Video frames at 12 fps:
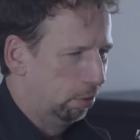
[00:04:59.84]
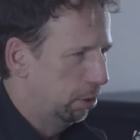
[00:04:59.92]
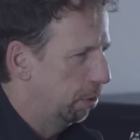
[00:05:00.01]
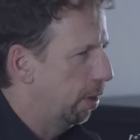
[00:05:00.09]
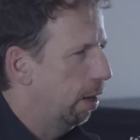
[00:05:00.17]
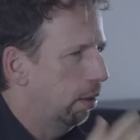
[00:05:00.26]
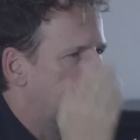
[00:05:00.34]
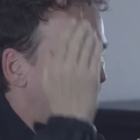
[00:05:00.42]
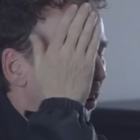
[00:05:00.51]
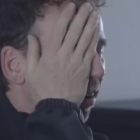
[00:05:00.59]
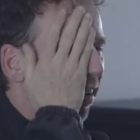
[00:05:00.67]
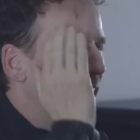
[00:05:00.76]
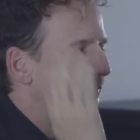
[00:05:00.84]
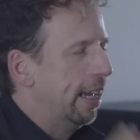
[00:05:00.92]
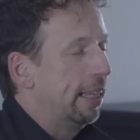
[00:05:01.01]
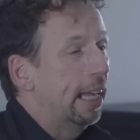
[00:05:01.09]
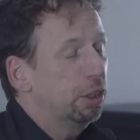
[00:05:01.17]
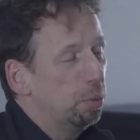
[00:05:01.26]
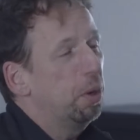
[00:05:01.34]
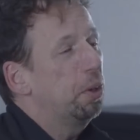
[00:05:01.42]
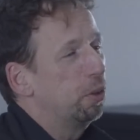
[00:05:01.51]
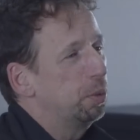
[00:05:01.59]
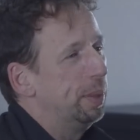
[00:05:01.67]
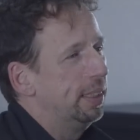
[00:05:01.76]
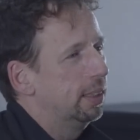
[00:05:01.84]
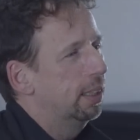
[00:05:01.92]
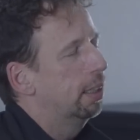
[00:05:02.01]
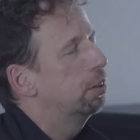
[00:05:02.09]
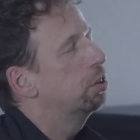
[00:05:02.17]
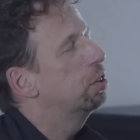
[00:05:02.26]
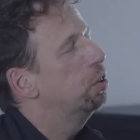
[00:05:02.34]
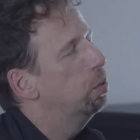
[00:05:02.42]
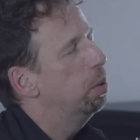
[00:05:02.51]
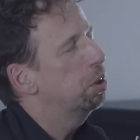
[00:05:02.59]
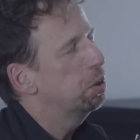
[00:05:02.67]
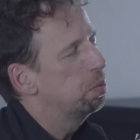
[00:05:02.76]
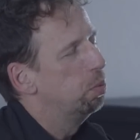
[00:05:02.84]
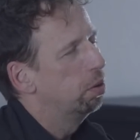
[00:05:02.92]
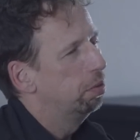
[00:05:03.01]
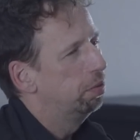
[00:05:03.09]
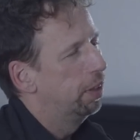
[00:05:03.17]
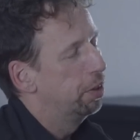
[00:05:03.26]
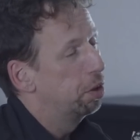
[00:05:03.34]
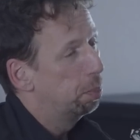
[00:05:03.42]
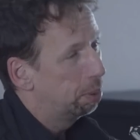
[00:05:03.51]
2. And that's one of those pieces that it's so much more fun to